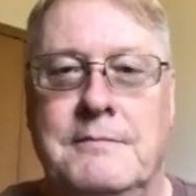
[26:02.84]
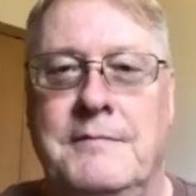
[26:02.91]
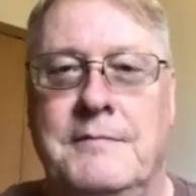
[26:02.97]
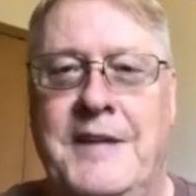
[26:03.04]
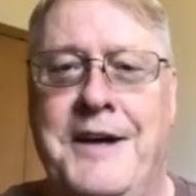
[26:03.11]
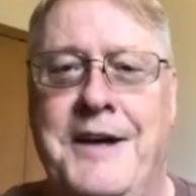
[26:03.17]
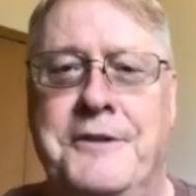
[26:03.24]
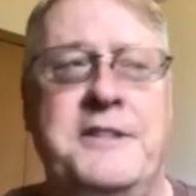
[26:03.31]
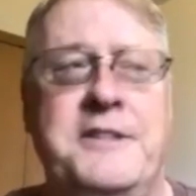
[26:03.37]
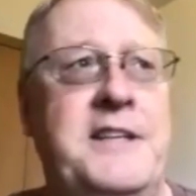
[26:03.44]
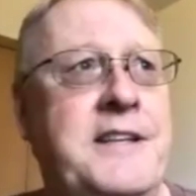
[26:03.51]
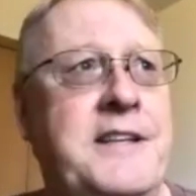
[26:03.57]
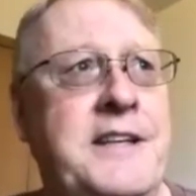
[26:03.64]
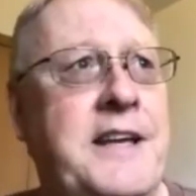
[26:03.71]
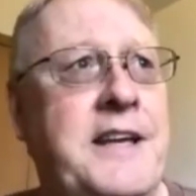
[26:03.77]
Yeah, who's he
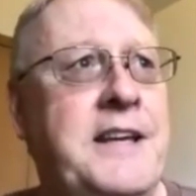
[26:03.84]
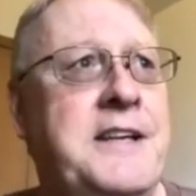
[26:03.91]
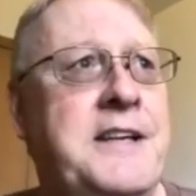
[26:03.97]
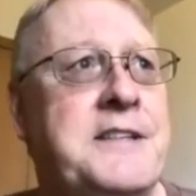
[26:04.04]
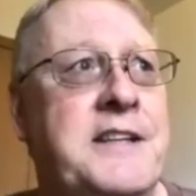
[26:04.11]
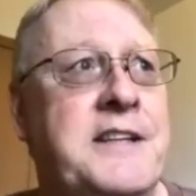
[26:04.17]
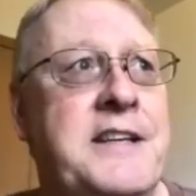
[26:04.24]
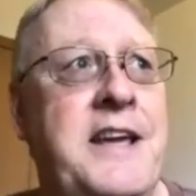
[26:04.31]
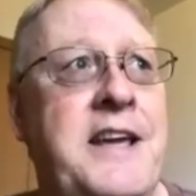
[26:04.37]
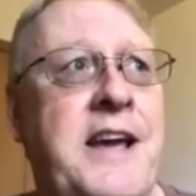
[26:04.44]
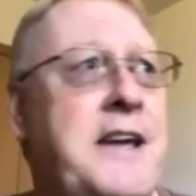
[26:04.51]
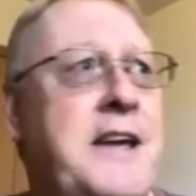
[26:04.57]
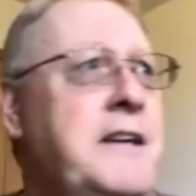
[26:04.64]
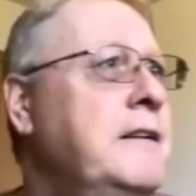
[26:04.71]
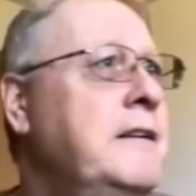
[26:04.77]
think he is,
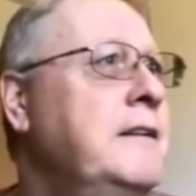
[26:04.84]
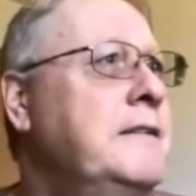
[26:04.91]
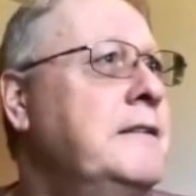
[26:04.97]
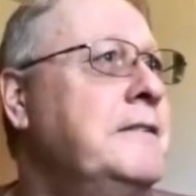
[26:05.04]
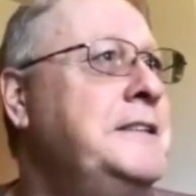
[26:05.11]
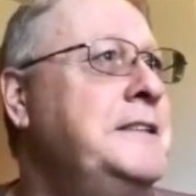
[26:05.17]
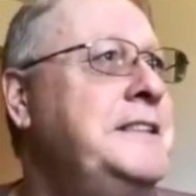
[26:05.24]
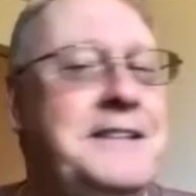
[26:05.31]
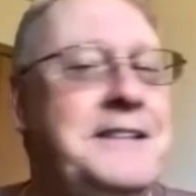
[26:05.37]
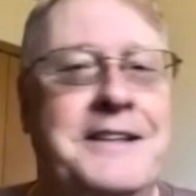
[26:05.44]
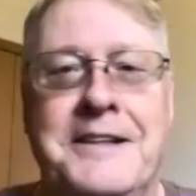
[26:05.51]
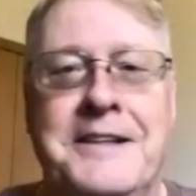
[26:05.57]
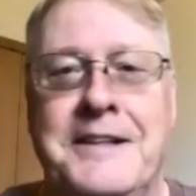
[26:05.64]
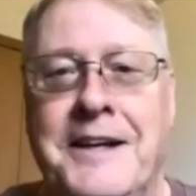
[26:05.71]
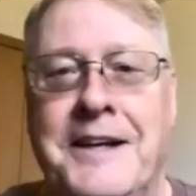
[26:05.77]
EK? What's the
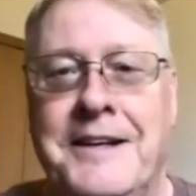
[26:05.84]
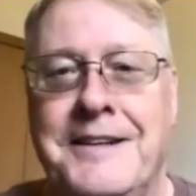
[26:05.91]
deal here?